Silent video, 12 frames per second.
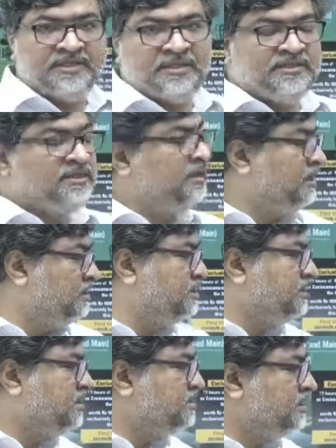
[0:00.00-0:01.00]
Energy
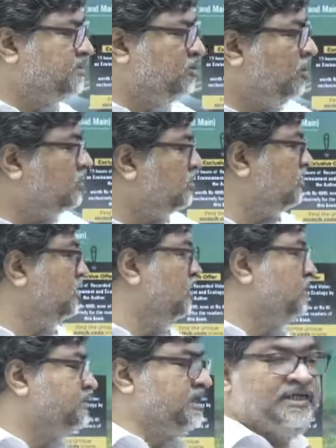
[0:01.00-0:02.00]
Agency, is not
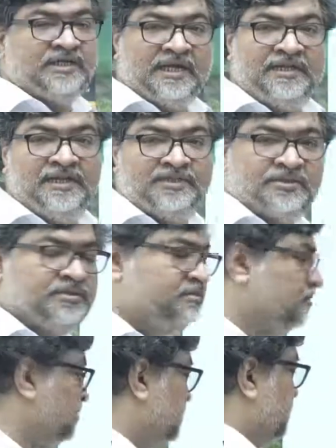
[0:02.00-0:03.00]
secretariat,
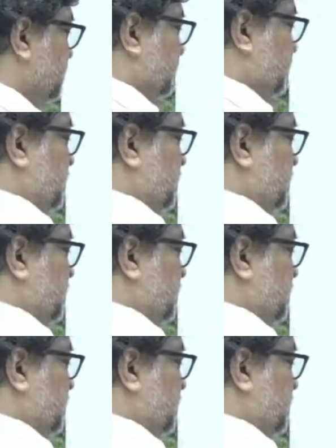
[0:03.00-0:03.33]
doesn't